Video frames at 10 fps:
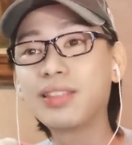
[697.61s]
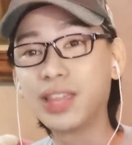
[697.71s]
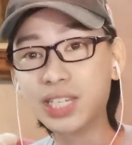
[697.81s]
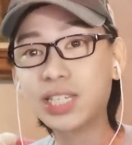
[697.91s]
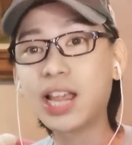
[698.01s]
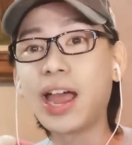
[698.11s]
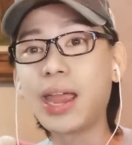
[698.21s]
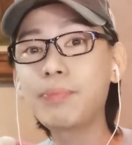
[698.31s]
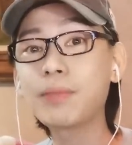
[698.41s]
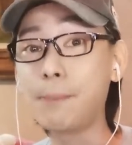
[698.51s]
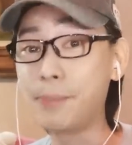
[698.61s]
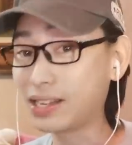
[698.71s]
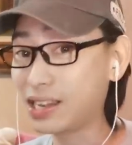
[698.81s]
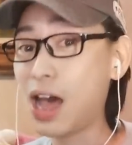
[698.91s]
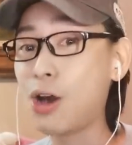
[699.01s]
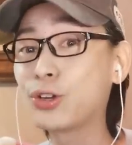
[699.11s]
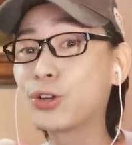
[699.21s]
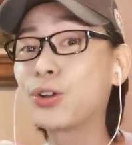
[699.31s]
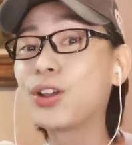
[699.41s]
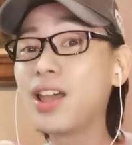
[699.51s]
this time a bit
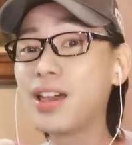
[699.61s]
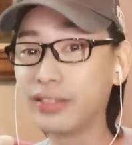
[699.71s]
louder